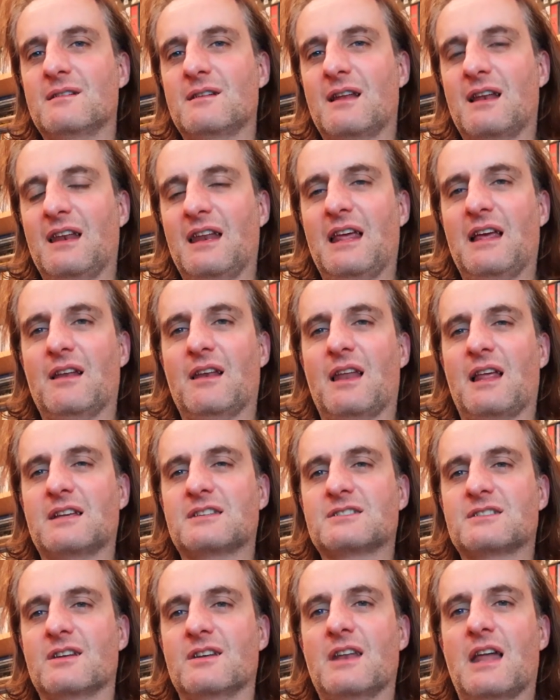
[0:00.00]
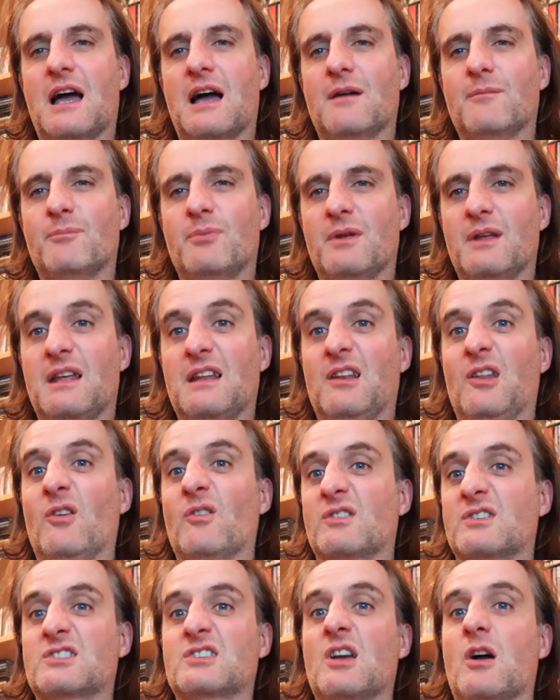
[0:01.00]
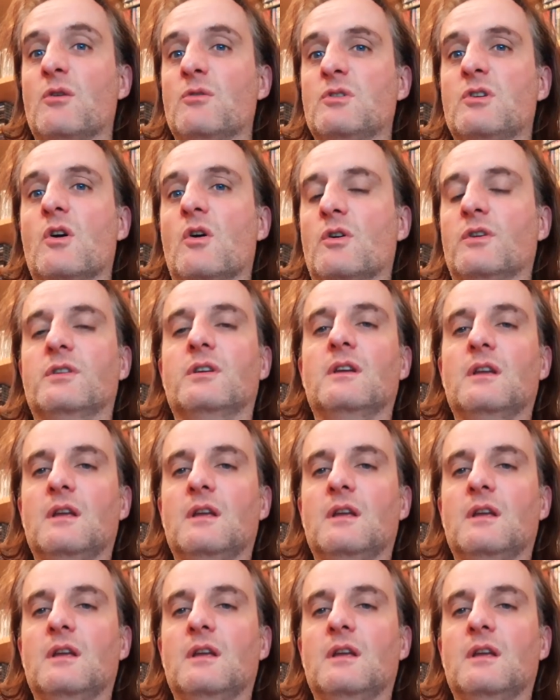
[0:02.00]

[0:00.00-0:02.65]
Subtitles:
a little less than that, but it looks so good.